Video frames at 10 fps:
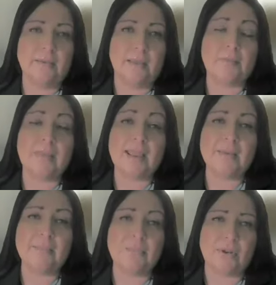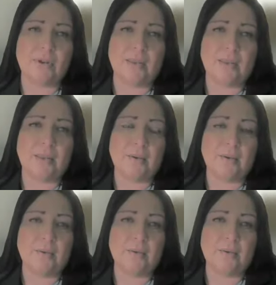In my community,
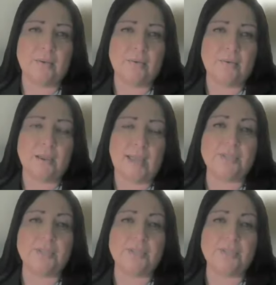I